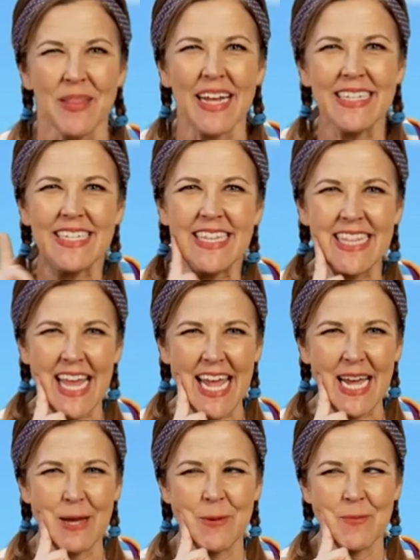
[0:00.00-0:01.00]
Let's
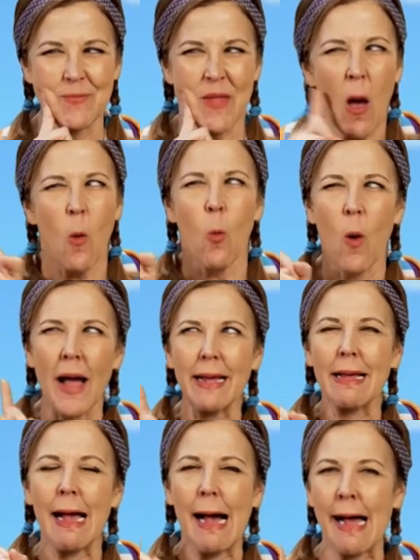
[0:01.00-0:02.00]
think. What
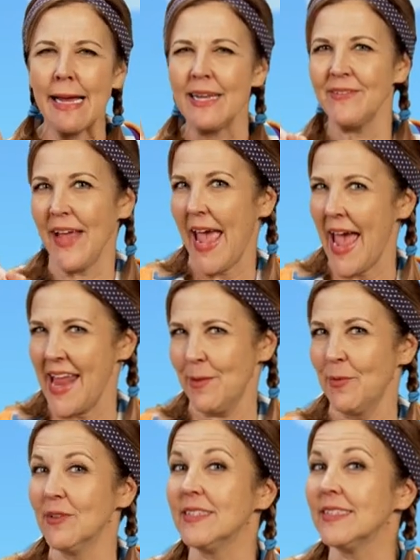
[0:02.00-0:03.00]
kind of
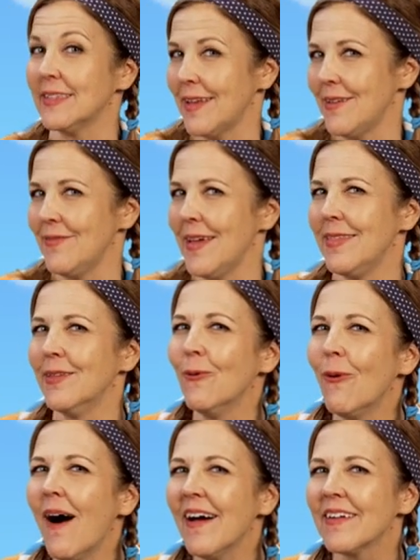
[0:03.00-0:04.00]
animals live in the
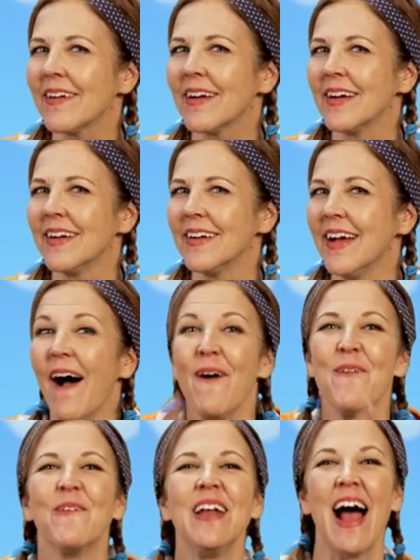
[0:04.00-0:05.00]
water?
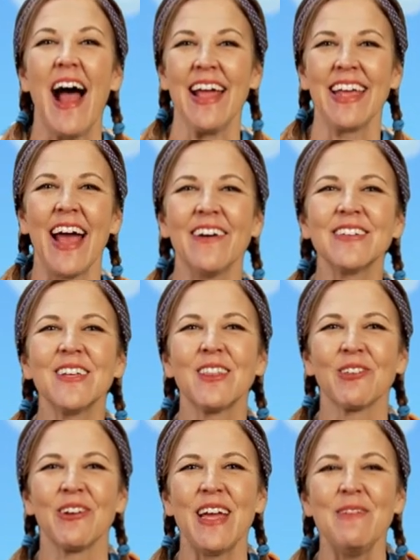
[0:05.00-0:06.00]
When I count to
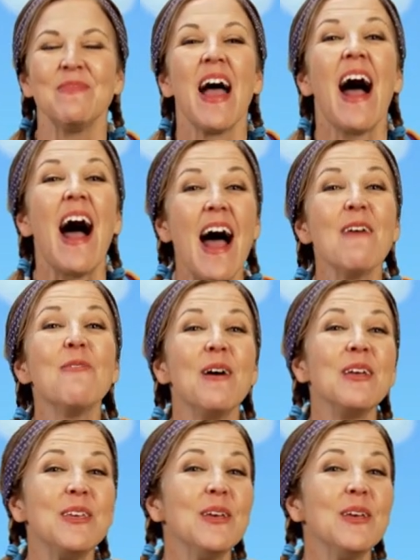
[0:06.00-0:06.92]
three, I want